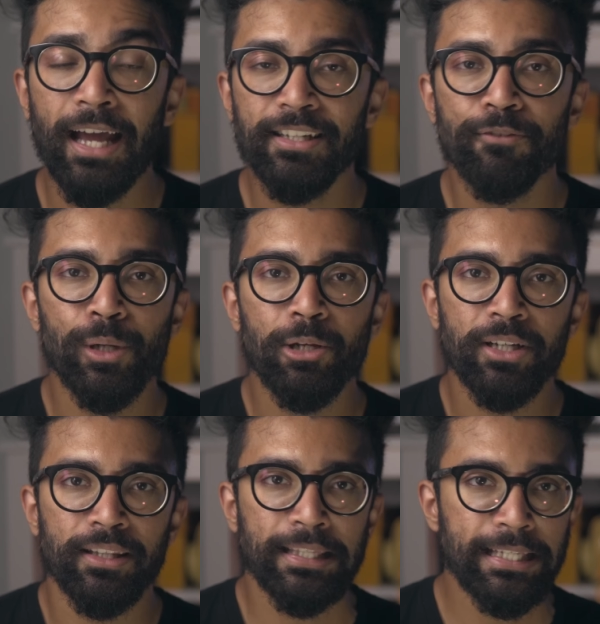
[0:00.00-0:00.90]
And if we
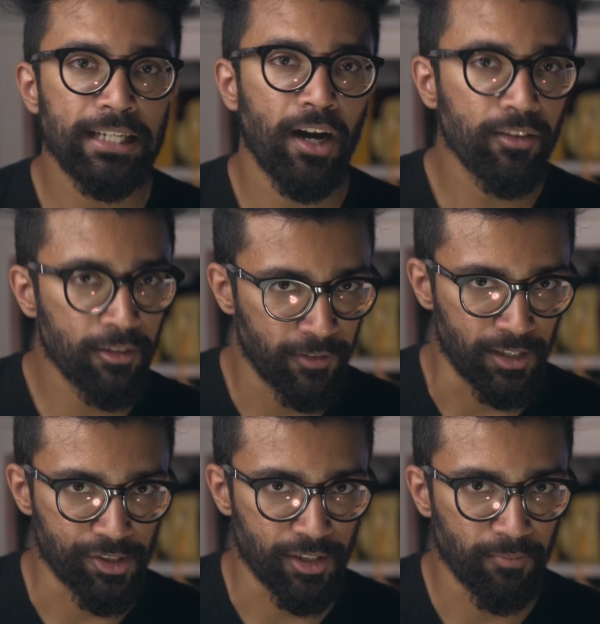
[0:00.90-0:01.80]
look at the other
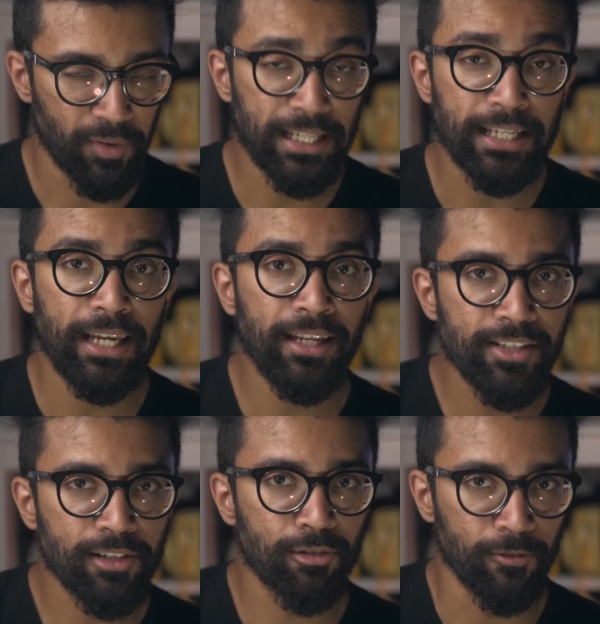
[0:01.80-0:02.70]
version, the
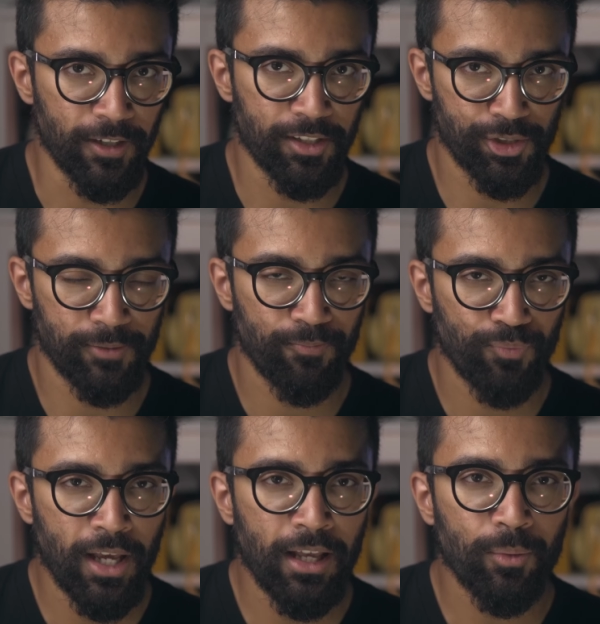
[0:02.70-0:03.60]
integral version,
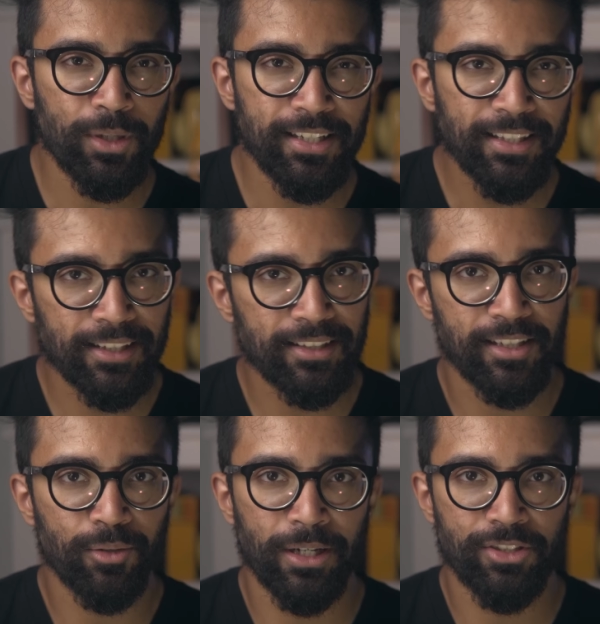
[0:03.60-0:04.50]
we see that this
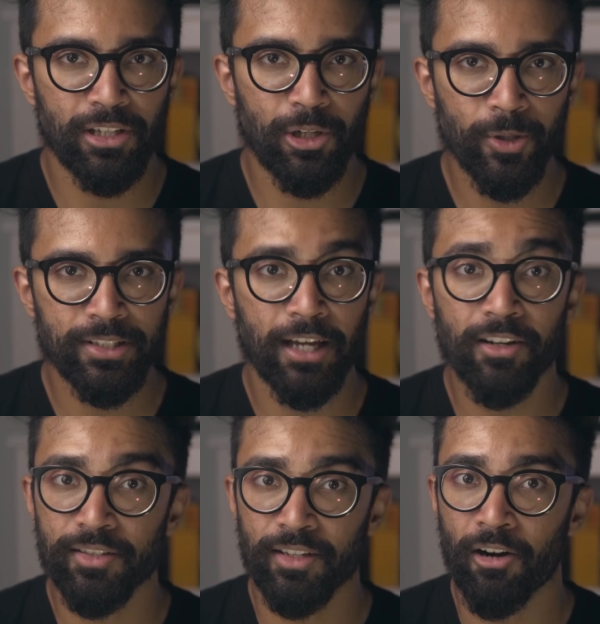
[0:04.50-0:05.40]
equation looks at
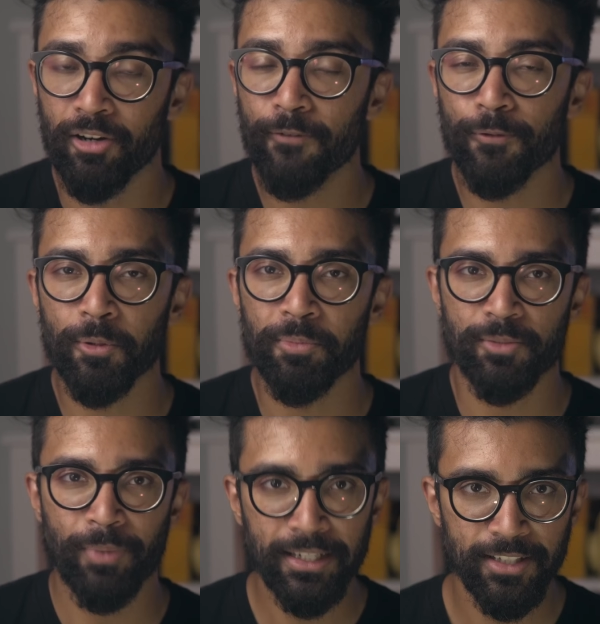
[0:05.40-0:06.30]
our scenario from the
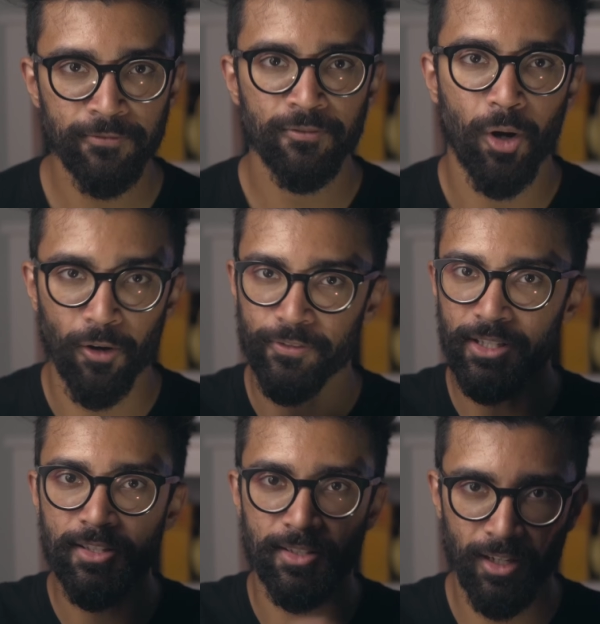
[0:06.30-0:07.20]
perspective of
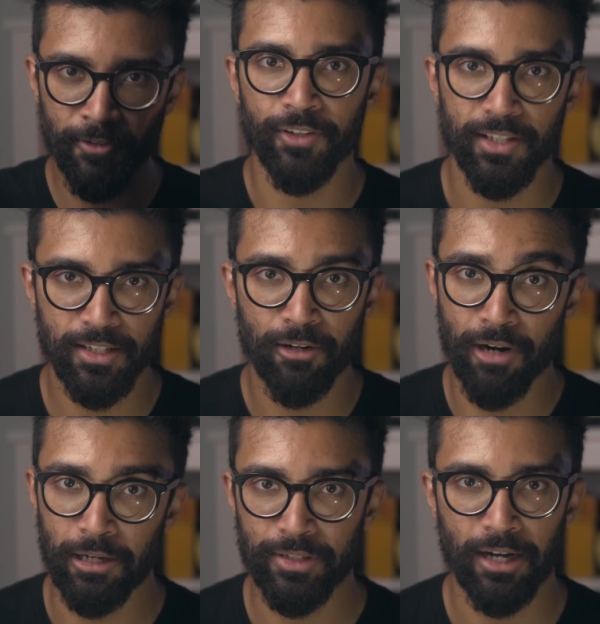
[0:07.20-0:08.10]
the surface
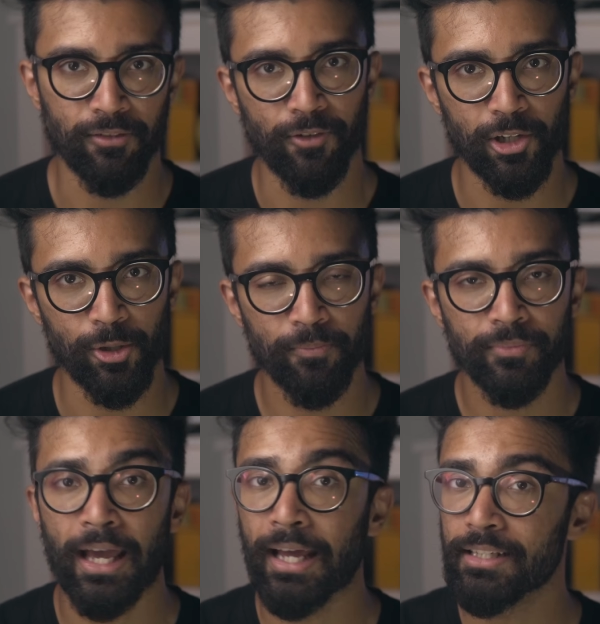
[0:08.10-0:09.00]
around our volume
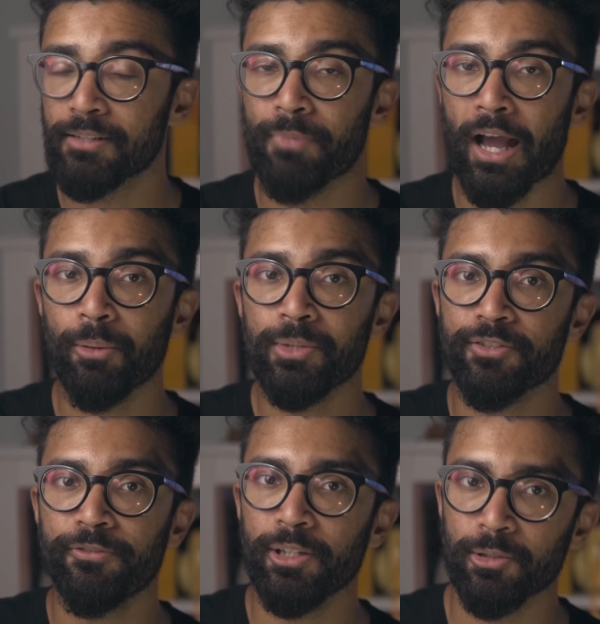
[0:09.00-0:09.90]
and how
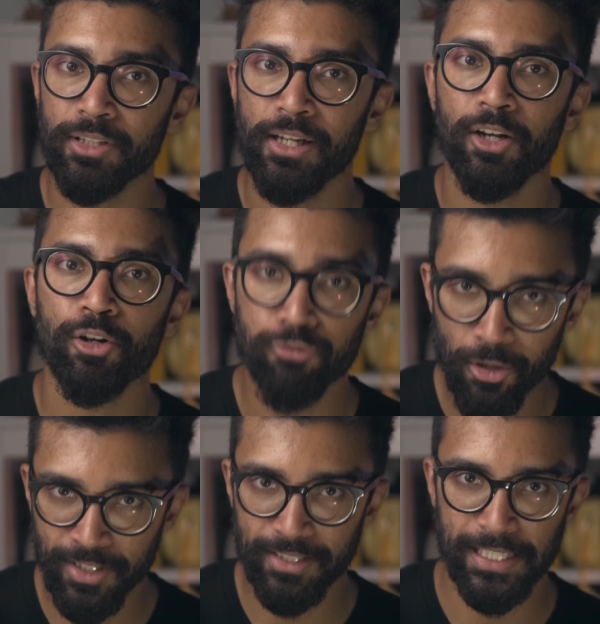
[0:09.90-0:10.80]
much field
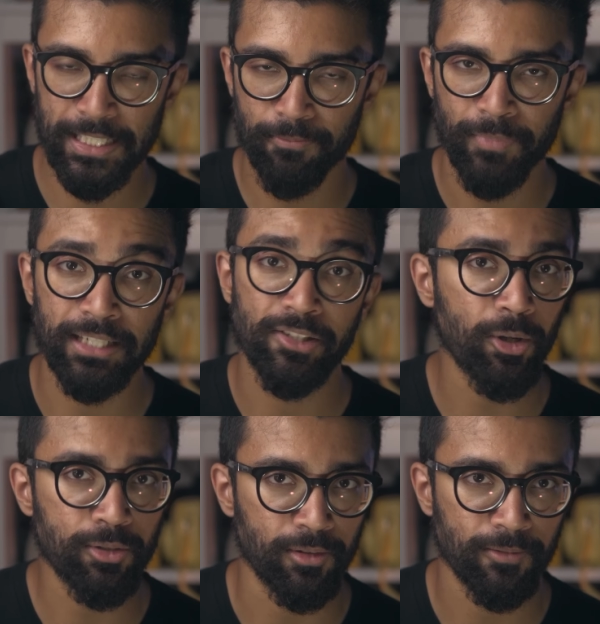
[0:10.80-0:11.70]
crosses it in
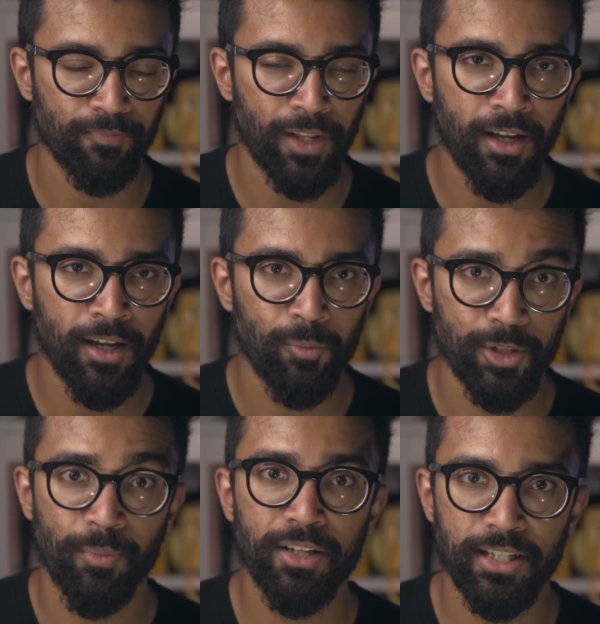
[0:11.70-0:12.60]
total,
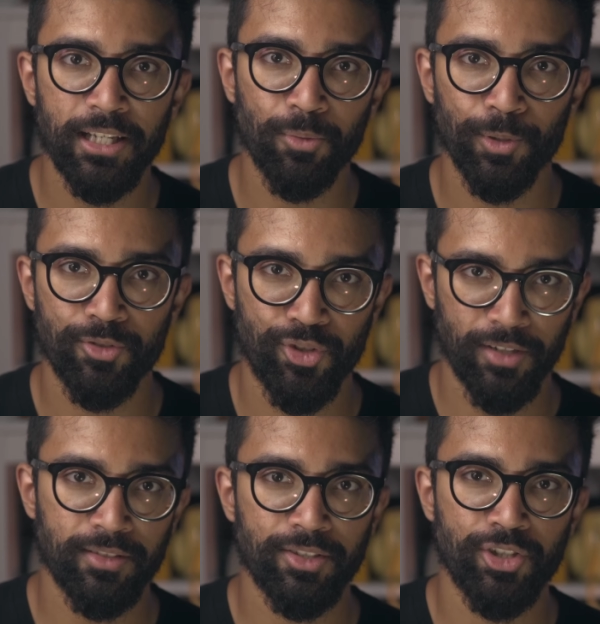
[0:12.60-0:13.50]
which must equal
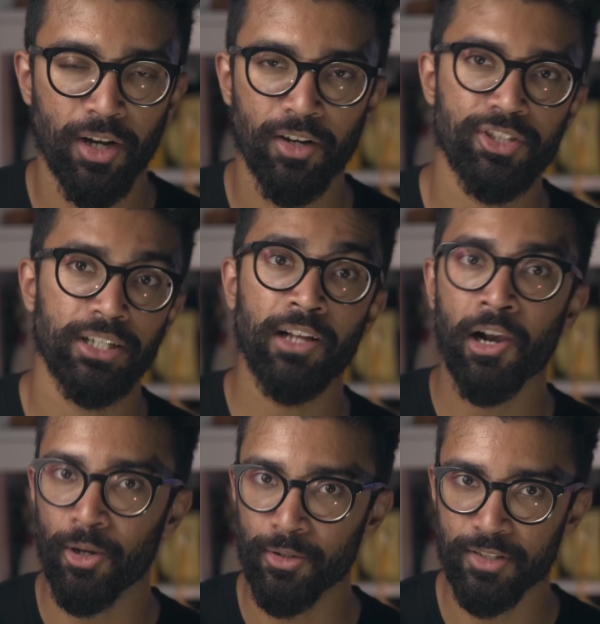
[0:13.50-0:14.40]
just the charge
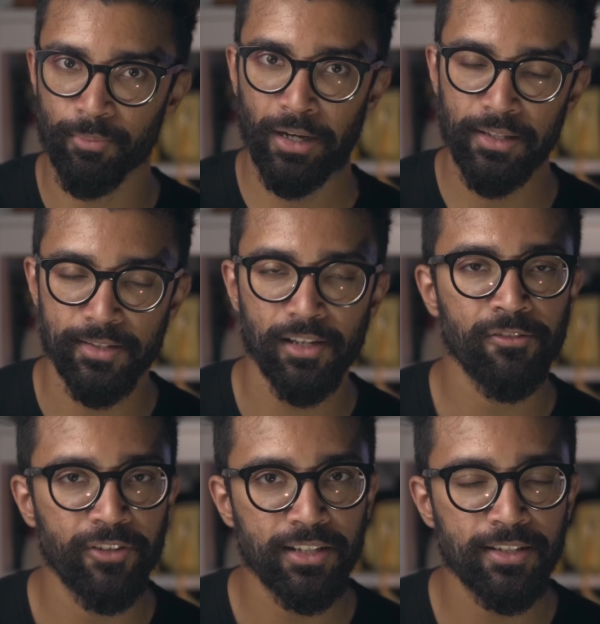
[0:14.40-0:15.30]
enclosed by the
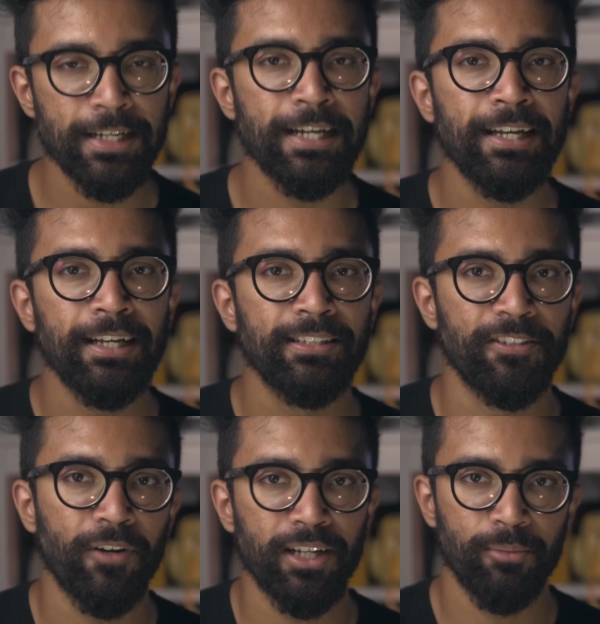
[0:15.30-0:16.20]
surface
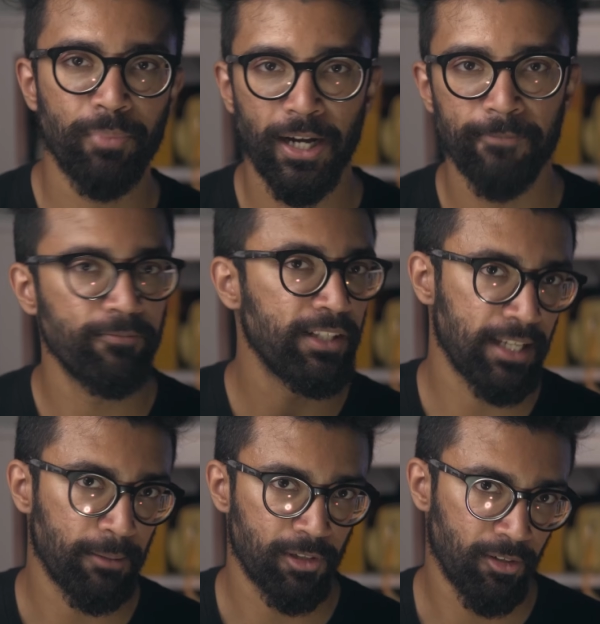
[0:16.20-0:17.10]
divided by this
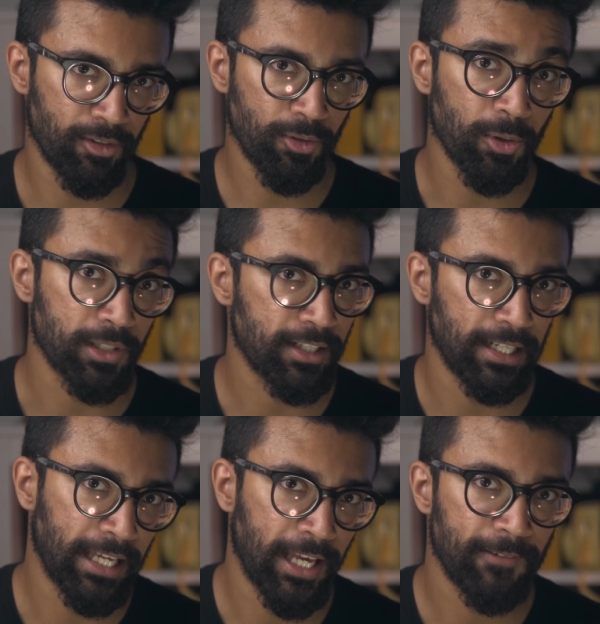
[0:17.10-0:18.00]
epsilon naught
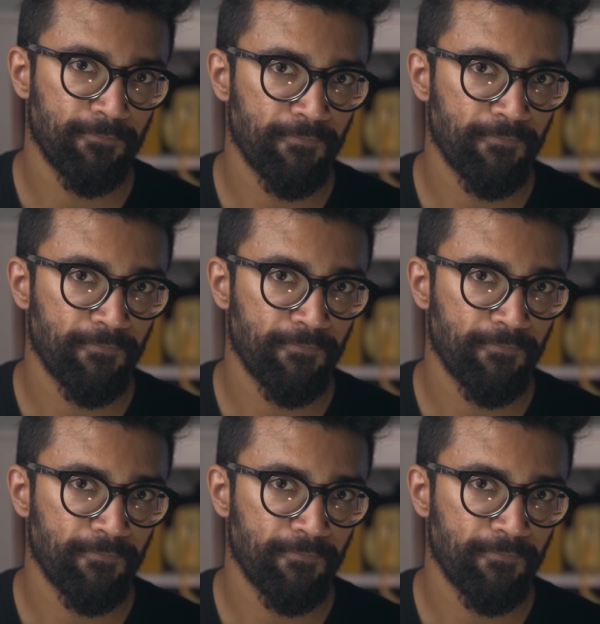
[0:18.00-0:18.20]
again.